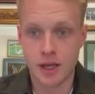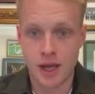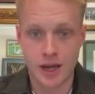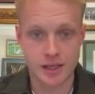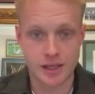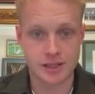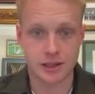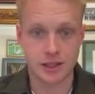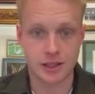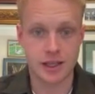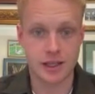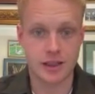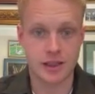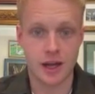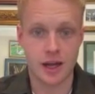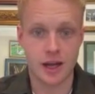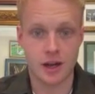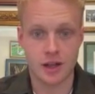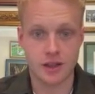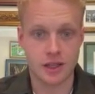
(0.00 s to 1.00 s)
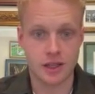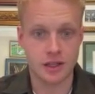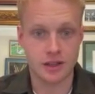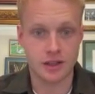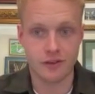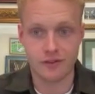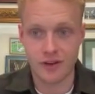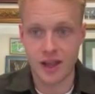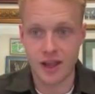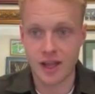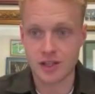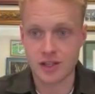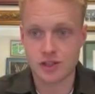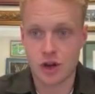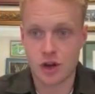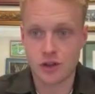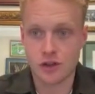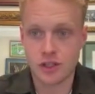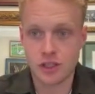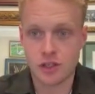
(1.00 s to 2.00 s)
and it's a link that I think the fans
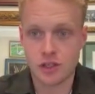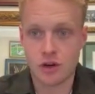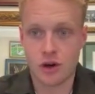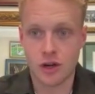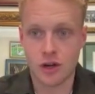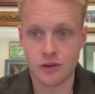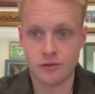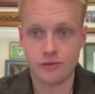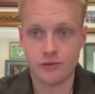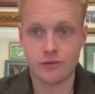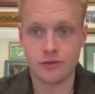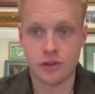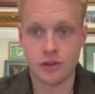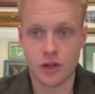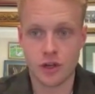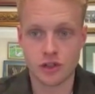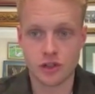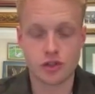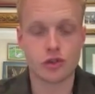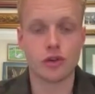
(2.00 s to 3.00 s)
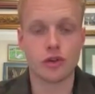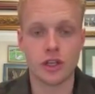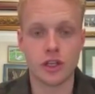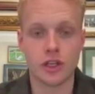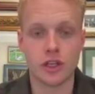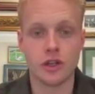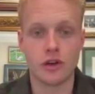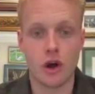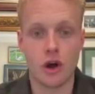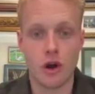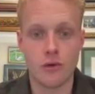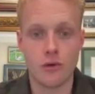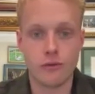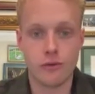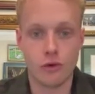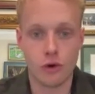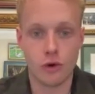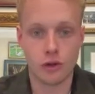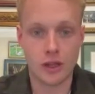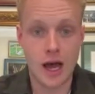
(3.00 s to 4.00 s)
only kind of truly hit home
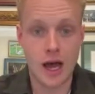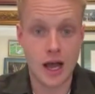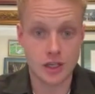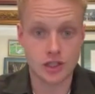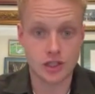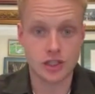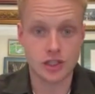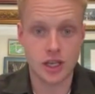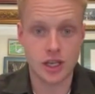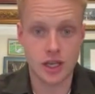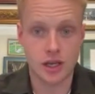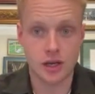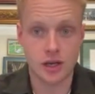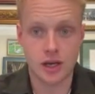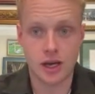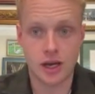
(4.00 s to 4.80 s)
for last year,